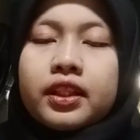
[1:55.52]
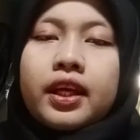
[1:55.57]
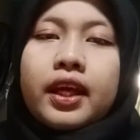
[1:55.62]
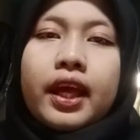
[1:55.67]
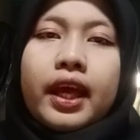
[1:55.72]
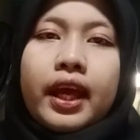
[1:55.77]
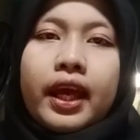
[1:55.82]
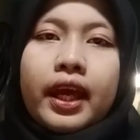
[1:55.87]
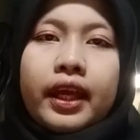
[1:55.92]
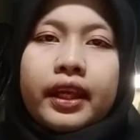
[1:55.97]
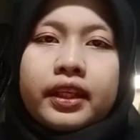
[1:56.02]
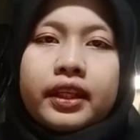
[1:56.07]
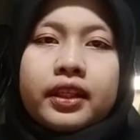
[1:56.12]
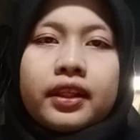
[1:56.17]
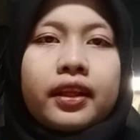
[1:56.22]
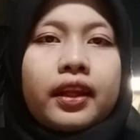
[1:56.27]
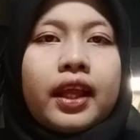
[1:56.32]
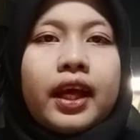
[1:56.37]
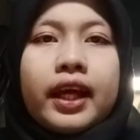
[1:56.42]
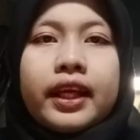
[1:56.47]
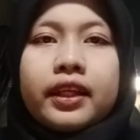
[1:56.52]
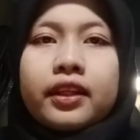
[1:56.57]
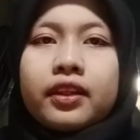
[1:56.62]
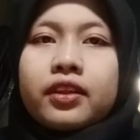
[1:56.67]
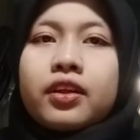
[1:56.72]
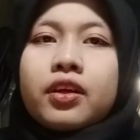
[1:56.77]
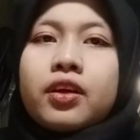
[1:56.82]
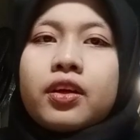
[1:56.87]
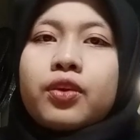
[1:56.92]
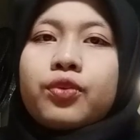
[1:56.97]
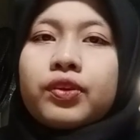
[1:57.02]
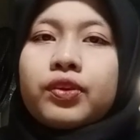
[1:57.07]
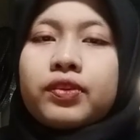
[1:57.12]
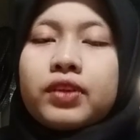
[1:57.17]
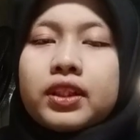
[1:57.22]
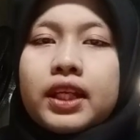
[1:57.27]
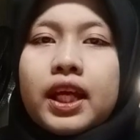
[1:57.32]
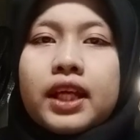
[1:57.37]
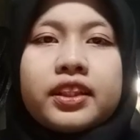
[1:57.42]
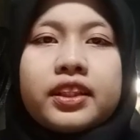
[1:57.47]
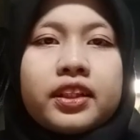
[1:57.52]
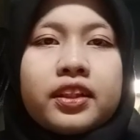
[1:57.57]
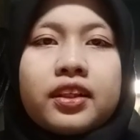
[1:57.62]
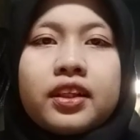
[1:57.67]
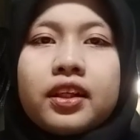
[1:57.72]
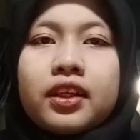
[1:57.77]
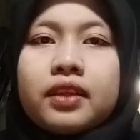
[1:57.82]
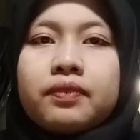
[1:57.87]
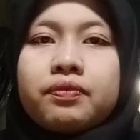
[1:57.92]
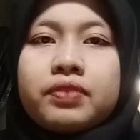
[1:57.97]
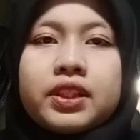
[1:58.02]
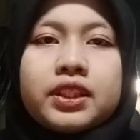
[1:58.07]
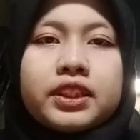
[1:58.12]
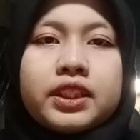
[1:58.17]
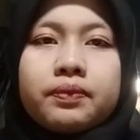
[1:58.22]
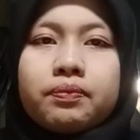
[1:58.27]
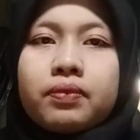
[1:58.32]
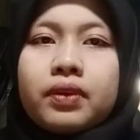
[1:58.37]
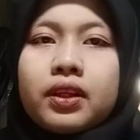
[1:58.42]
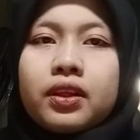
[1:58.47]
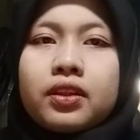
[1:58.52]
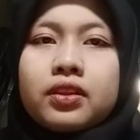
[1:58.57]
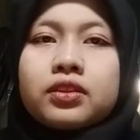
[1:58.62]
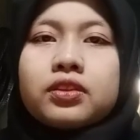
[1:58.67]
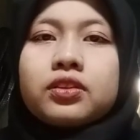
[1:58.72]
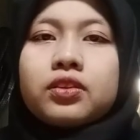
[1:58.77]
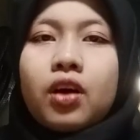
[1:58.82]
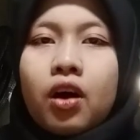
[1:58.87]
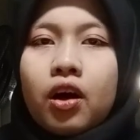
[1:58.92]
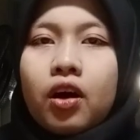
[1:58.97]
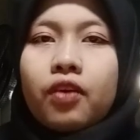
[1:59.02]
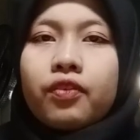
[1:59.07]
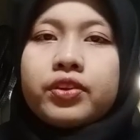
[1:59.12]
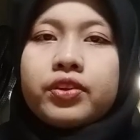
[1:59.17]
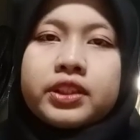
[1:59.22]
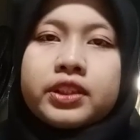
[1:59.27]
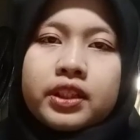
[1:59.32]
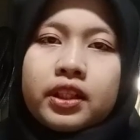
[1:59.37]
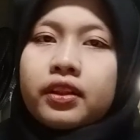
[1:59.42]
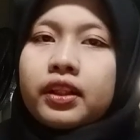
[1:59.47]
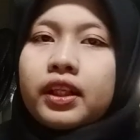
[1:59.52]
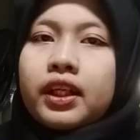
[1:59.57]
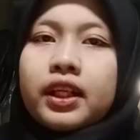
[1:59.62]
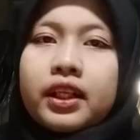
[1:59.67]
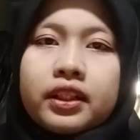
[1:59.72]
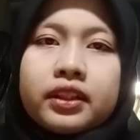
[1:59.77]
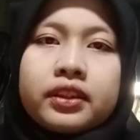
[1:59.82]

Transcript: and align with the ethical principles of Sharia.